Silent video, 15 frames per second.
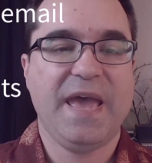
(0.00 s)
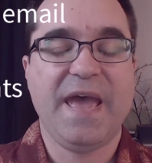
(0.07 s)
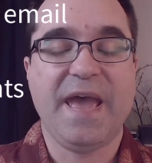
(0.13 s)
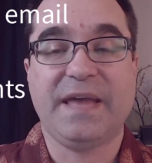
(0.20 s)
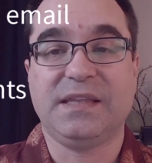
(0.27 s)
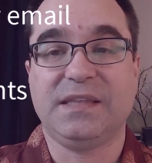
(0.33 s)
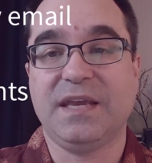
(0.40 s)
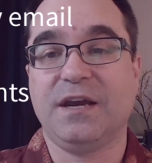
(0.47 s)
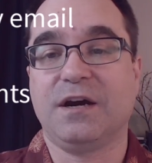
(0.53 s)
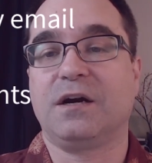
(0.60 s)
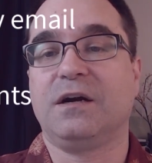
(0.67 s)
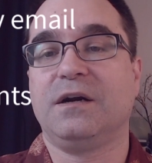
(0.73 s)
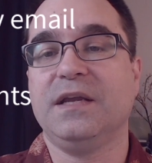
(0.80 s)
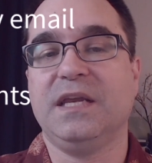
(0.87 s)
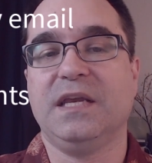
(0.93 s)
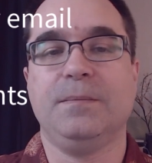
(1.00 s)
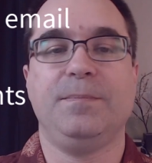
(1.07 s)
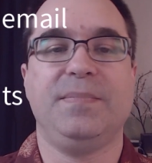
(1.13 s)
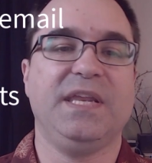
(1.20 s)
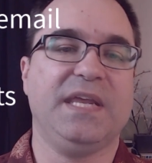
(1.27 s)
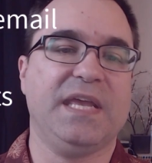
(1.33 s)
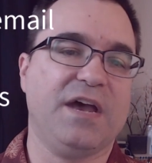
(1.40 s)
and they are in
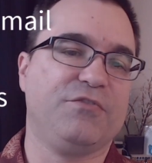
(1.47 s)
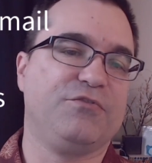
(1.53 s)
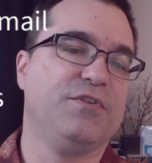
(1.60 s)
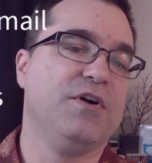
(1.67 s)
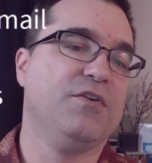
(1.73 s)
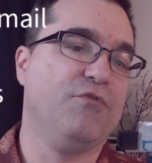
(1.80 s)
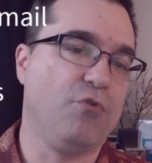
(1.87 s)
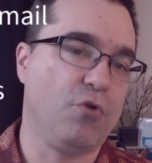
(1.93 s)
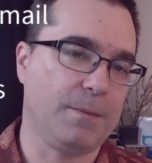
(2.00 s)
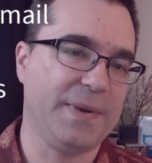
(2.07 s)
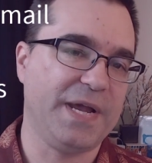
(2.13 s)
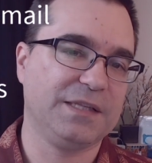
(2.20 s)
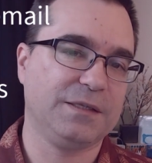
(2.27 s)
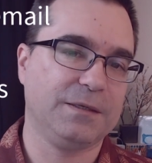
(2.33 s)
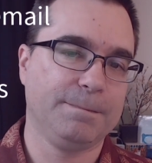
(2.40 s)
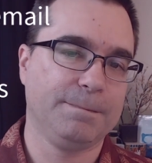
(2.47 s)
PDF format.